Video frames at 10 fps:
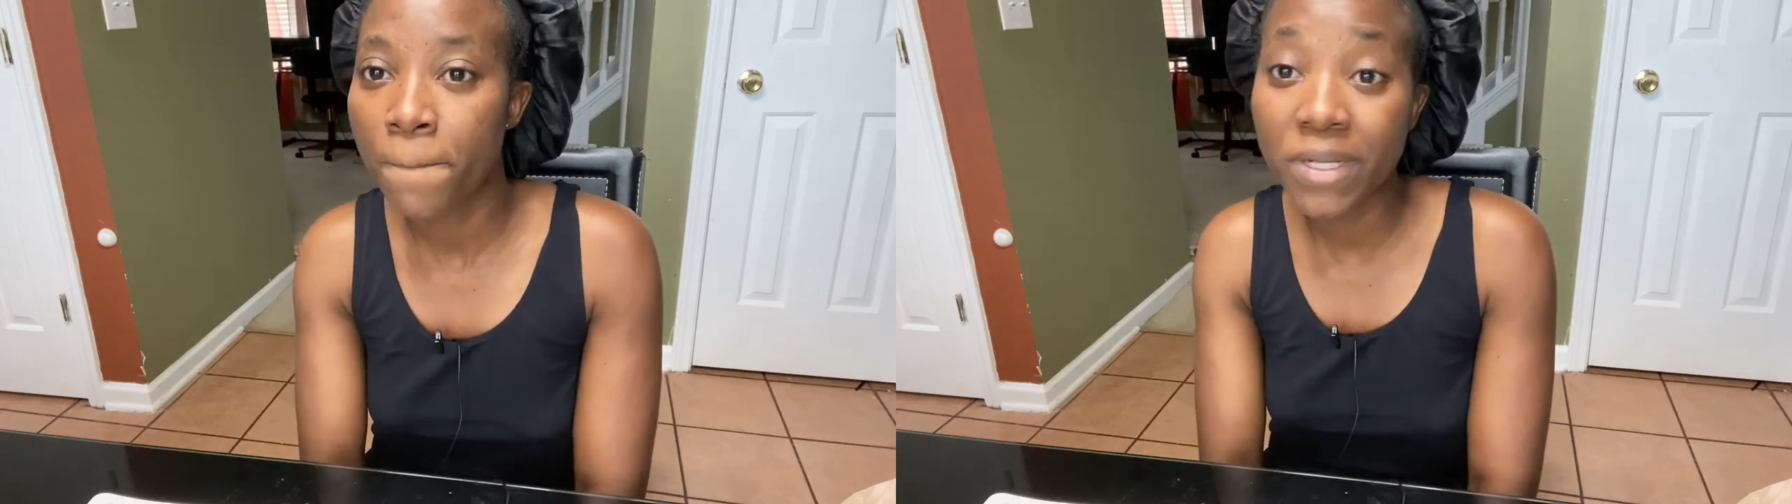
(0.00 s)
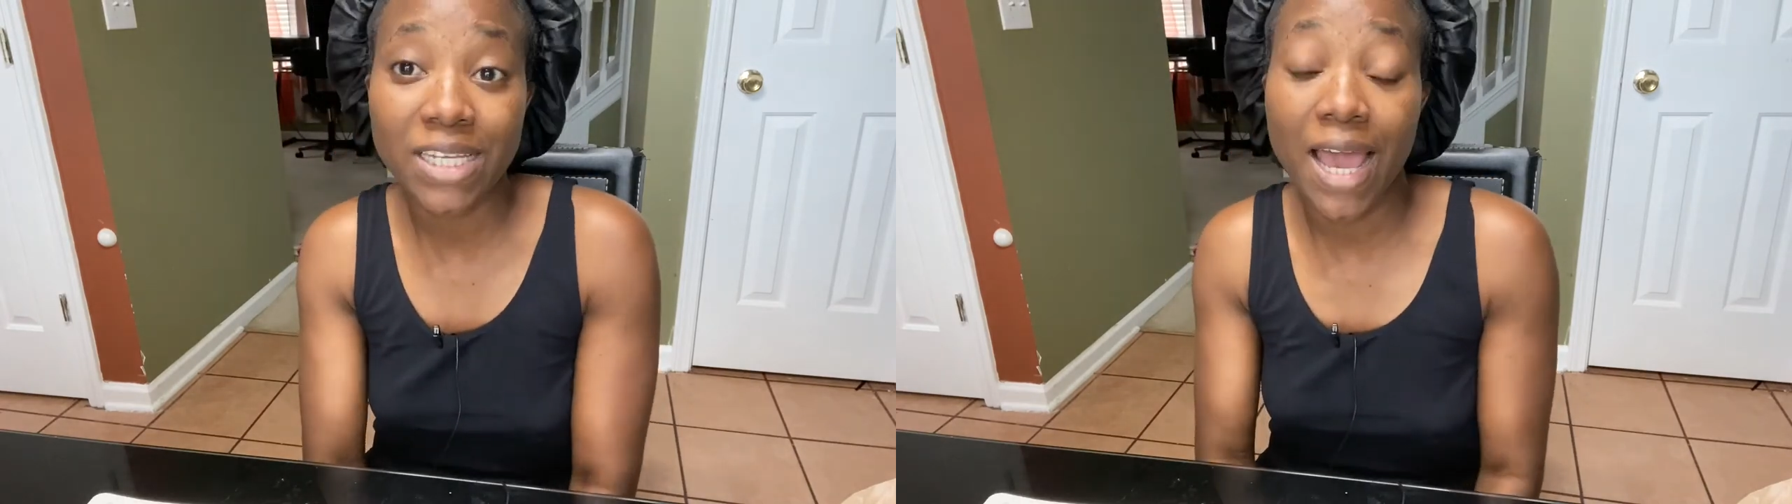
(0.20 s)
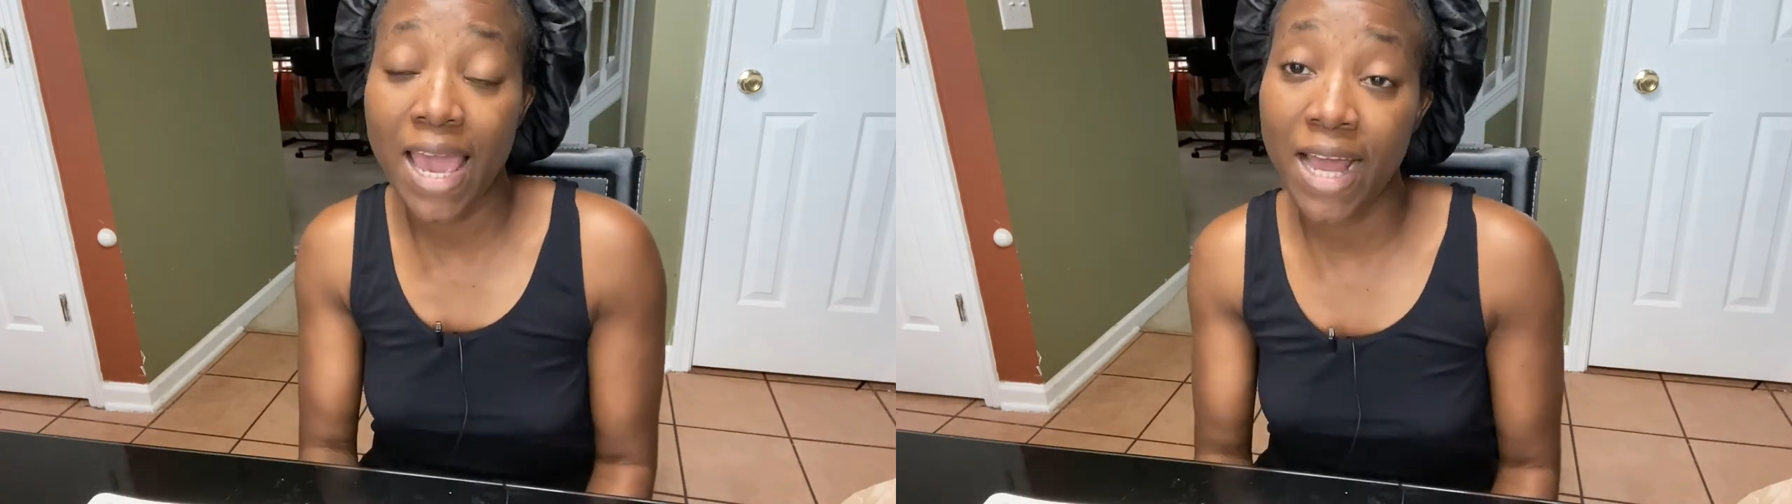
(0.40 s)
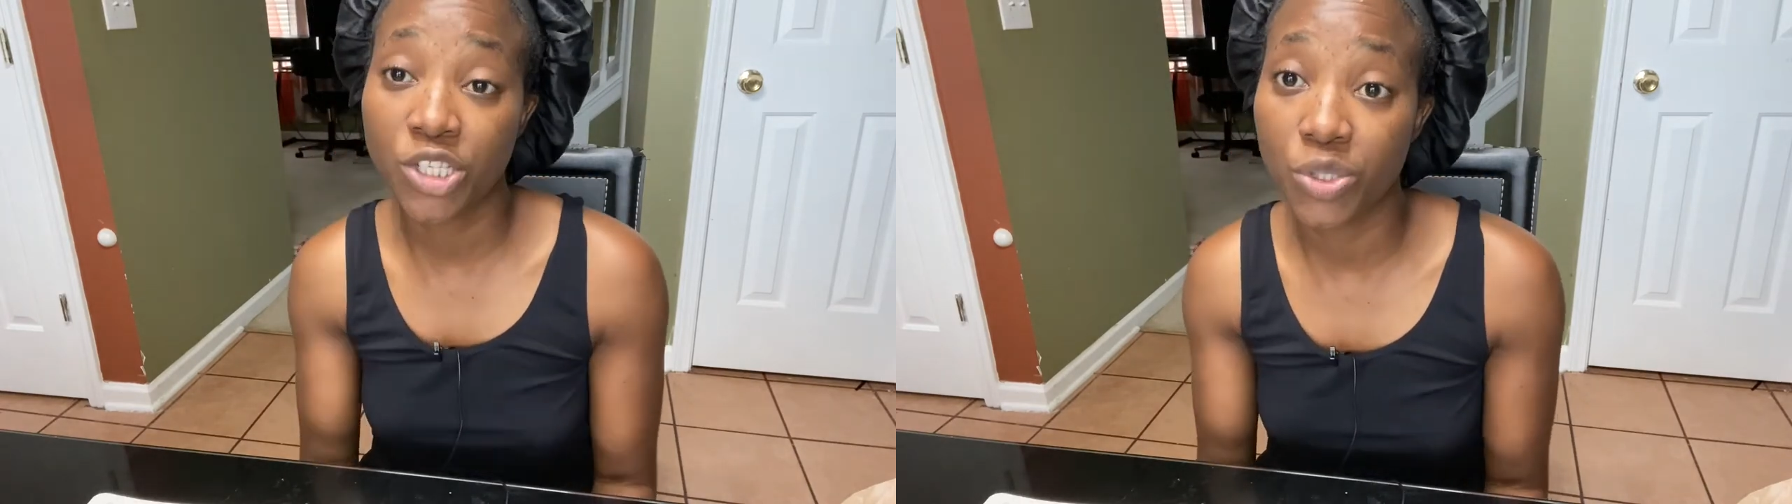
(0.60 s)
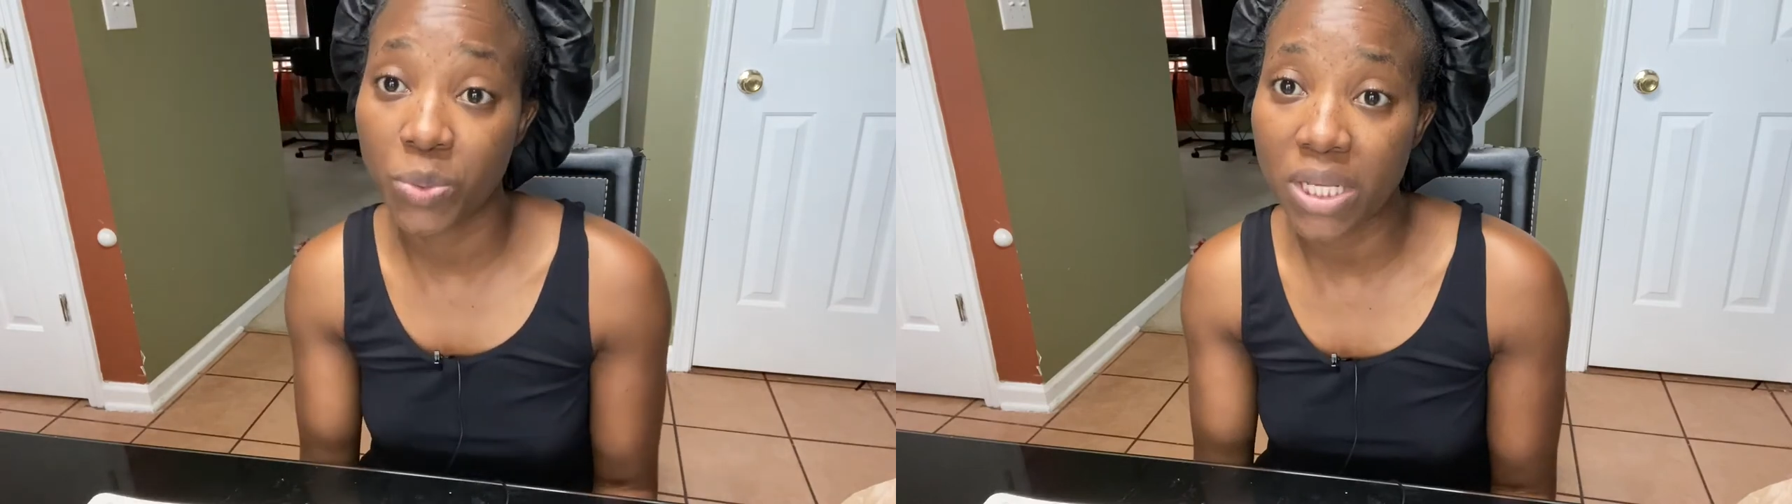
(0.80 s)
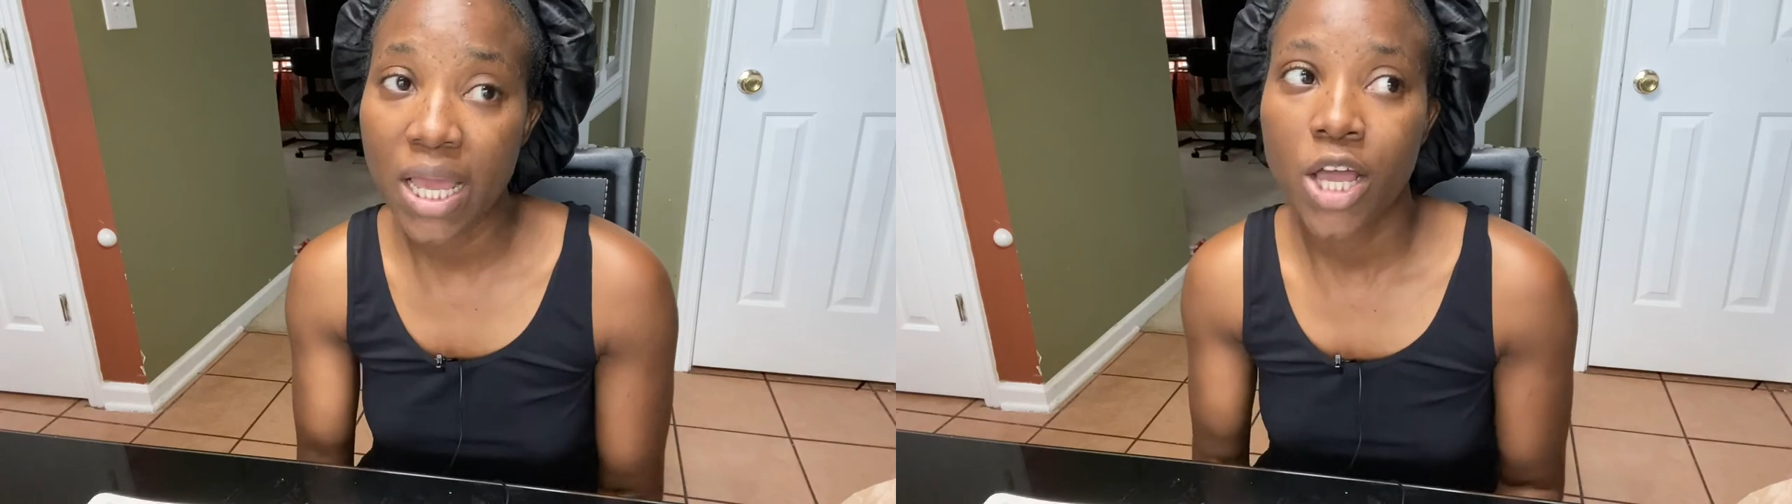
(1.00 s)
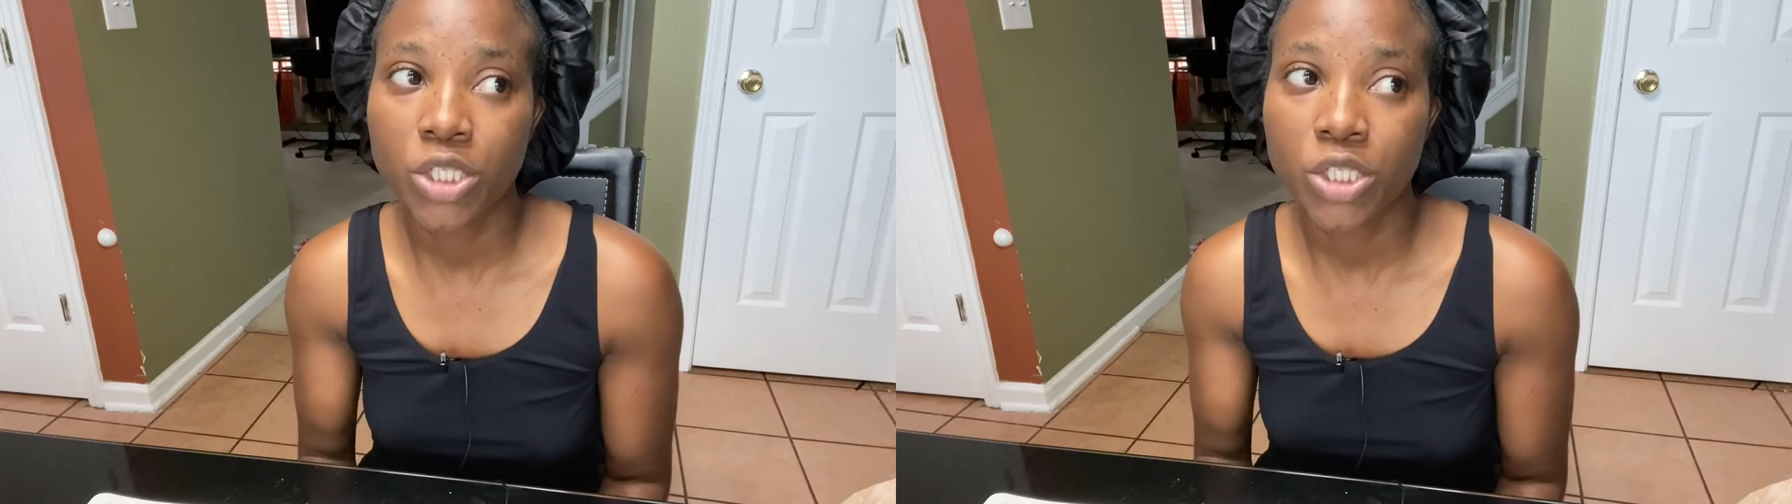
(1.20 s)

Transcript: But I had to do it.